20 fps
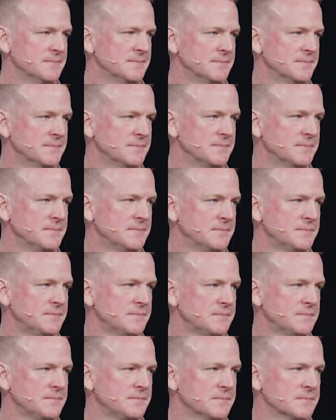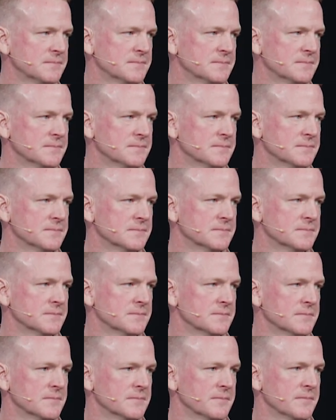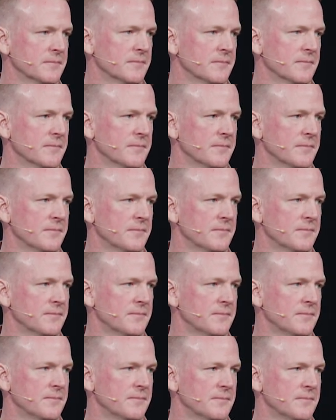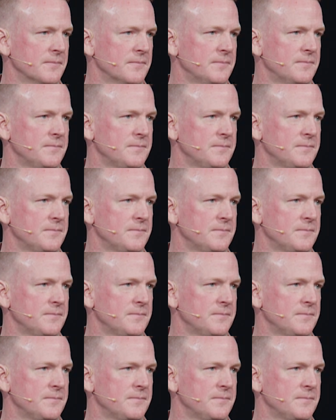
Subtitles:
(no one is talking)